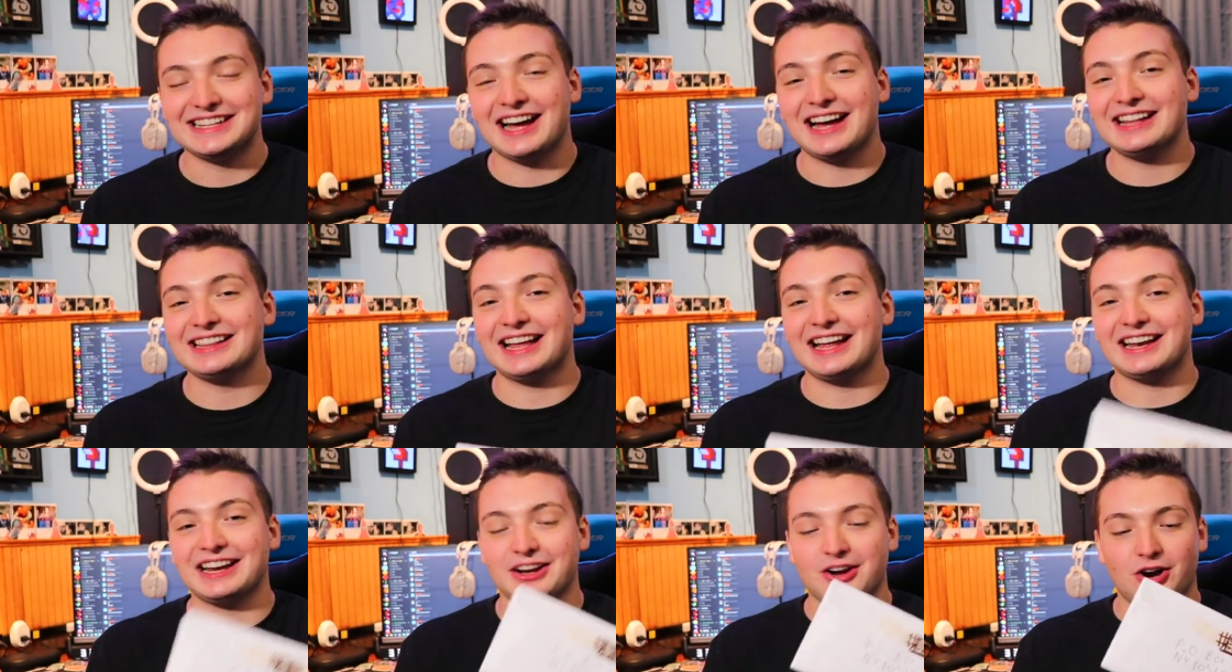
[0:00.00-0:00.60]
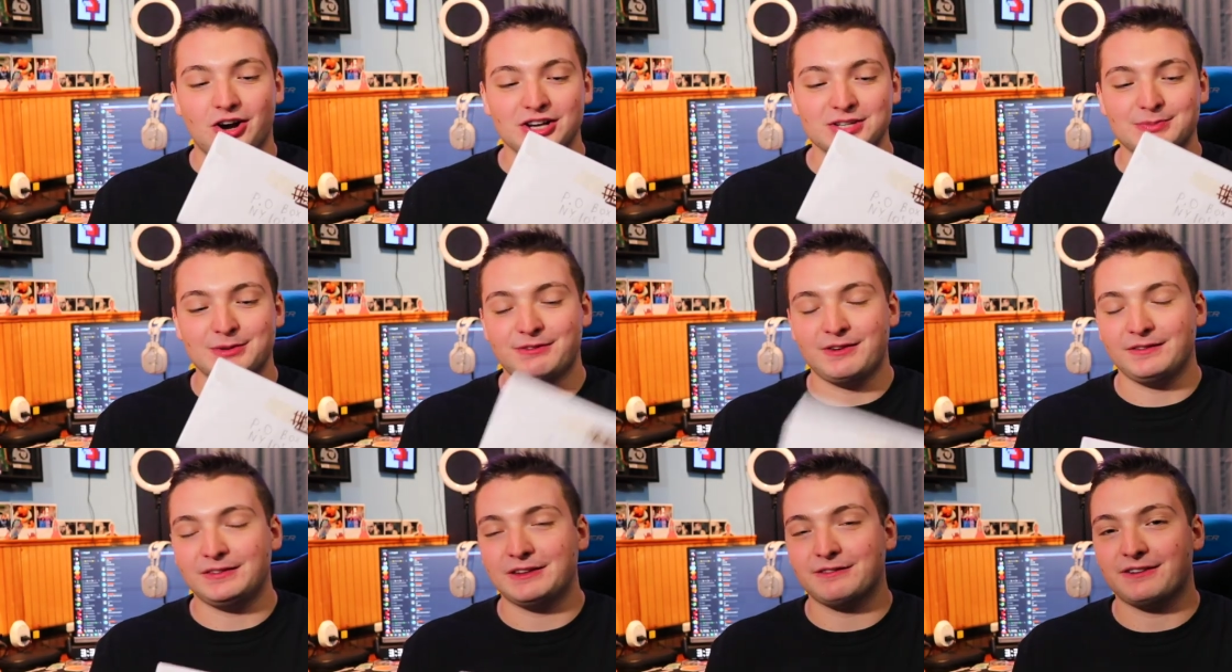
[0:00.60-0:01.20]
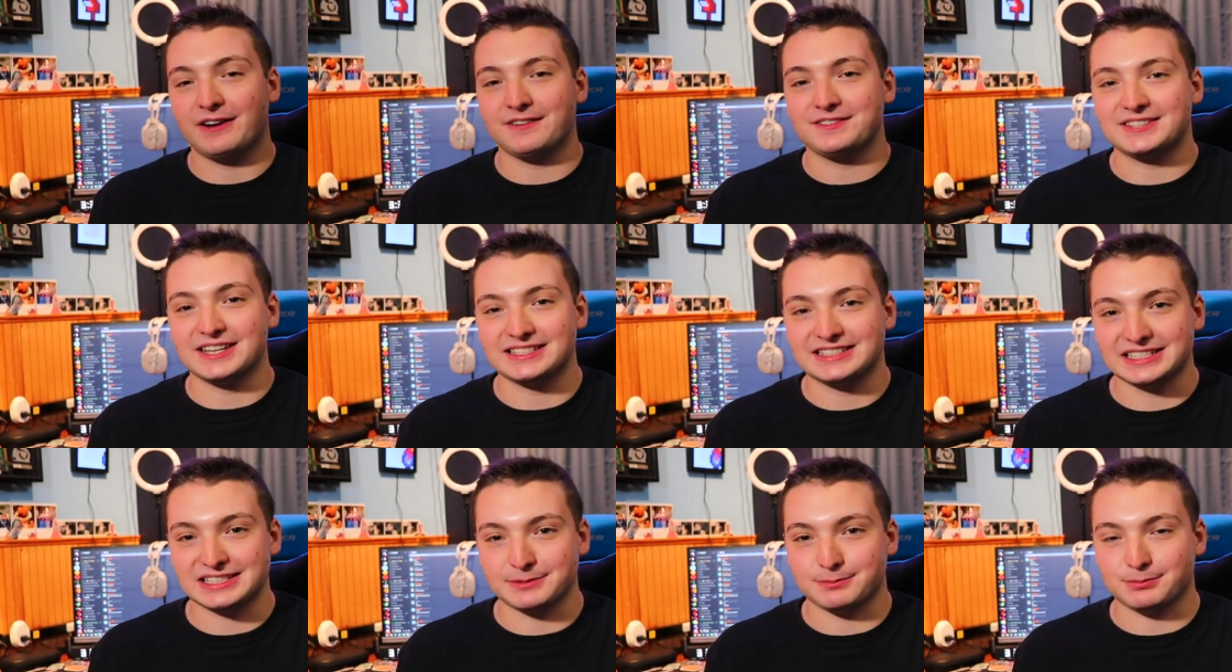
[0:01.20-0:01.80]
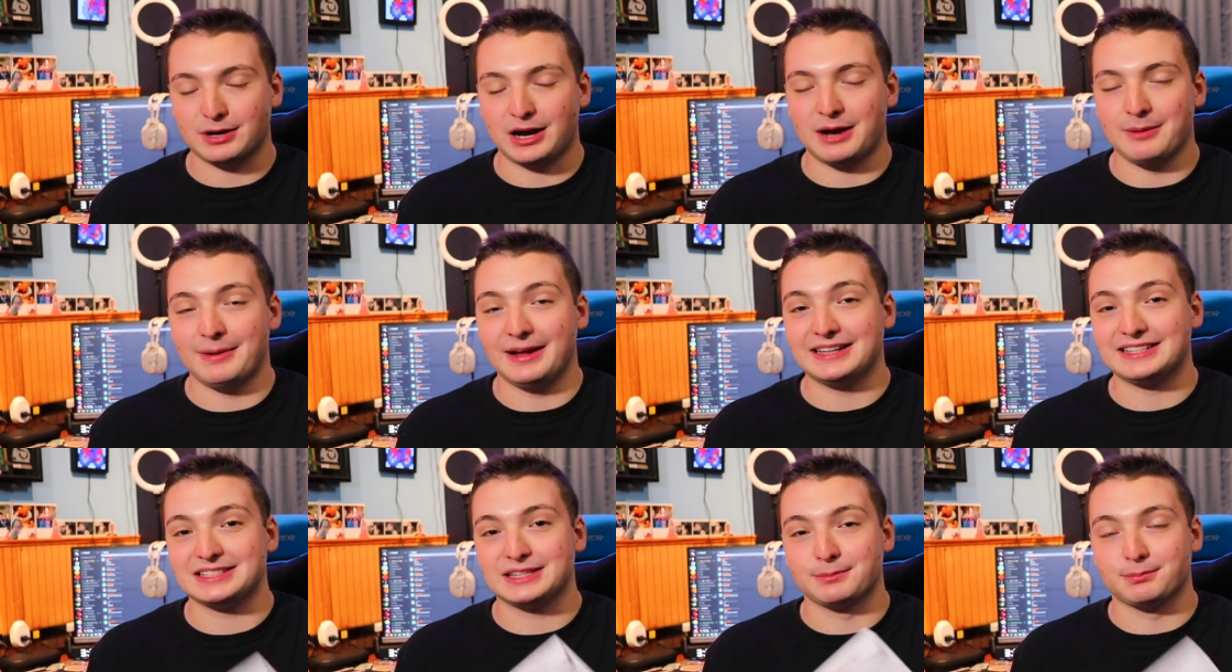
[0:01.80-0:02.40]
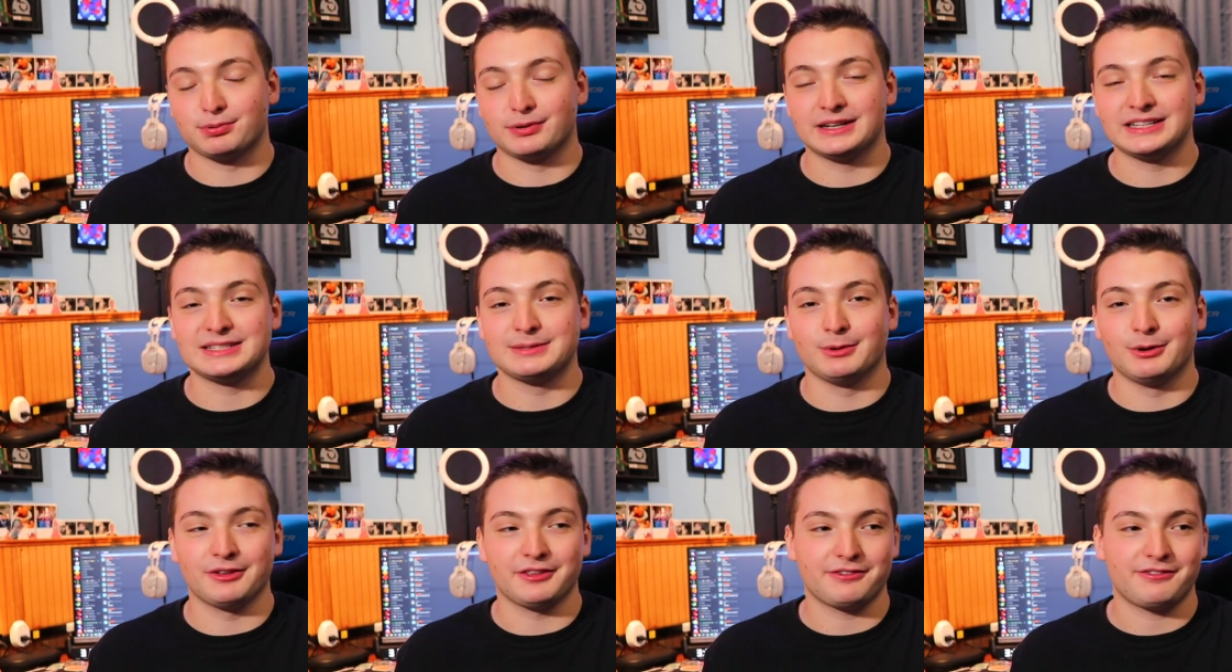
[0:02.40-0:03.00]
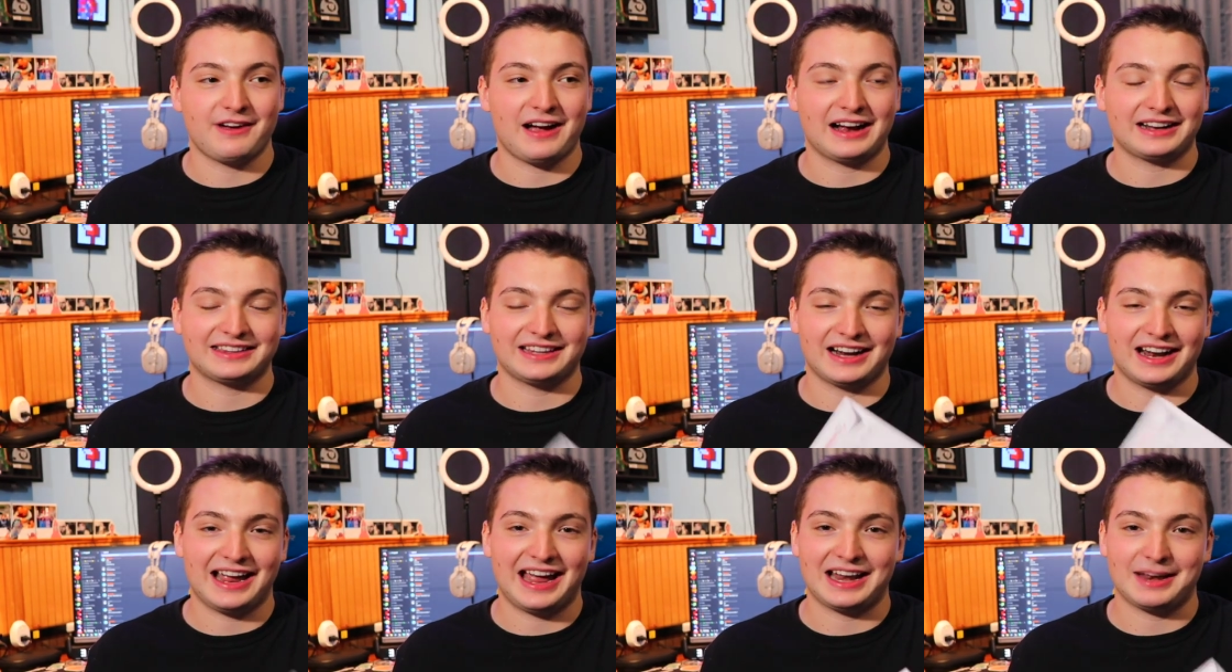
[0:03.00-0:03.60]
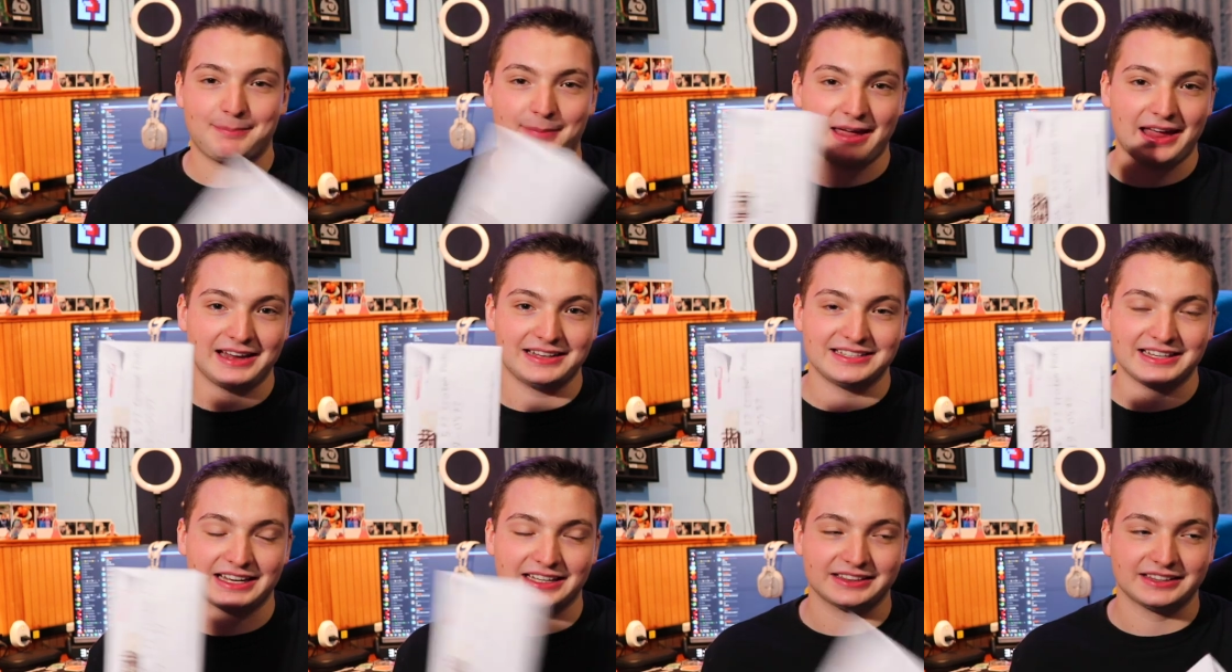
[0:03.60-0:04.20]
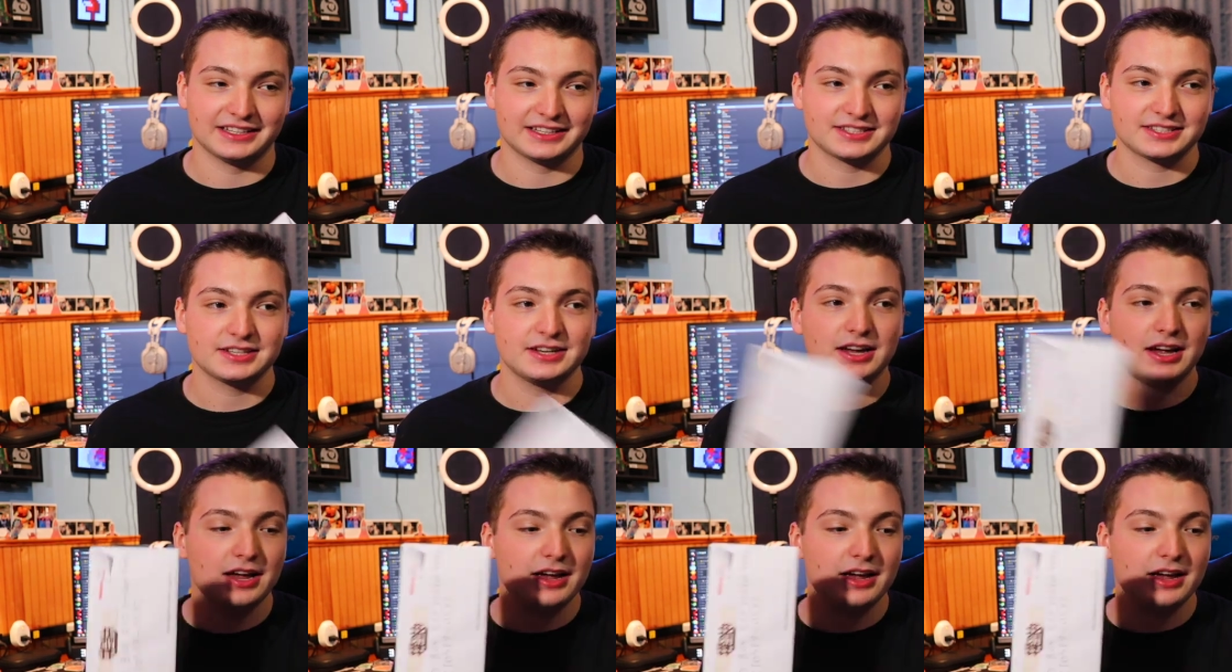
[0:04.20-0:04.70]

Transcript: not that it cost me 55 cents as a problem, it's the principle of the fact that I had to pay to get this.